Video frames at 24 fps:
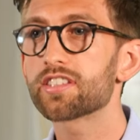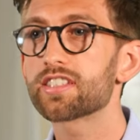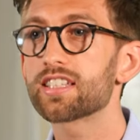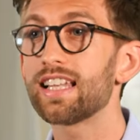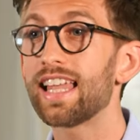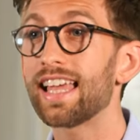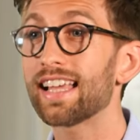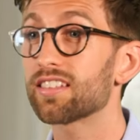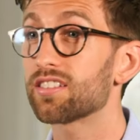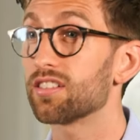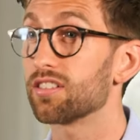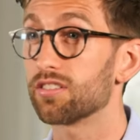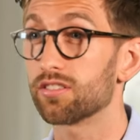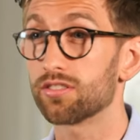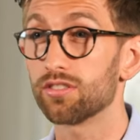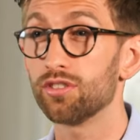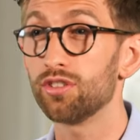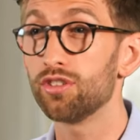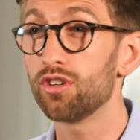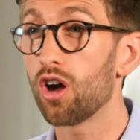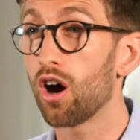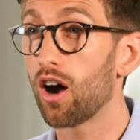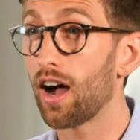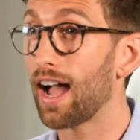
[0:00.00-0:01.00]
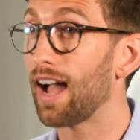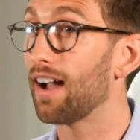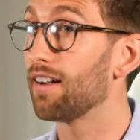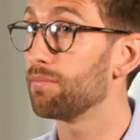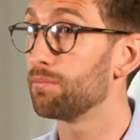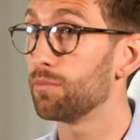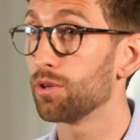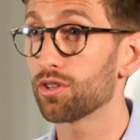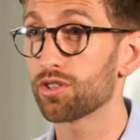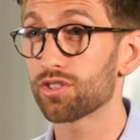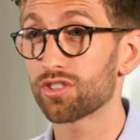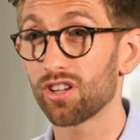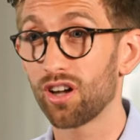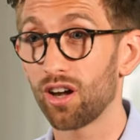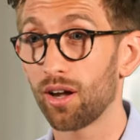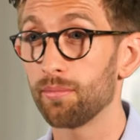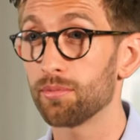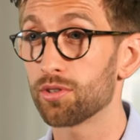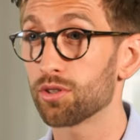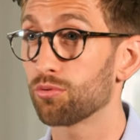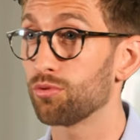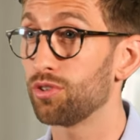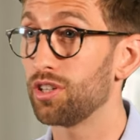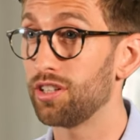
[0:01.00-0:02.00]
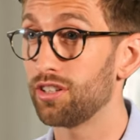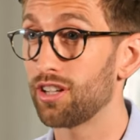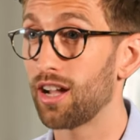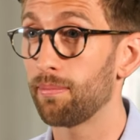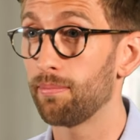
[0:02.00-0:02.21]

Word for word: selectors do not have much time to read your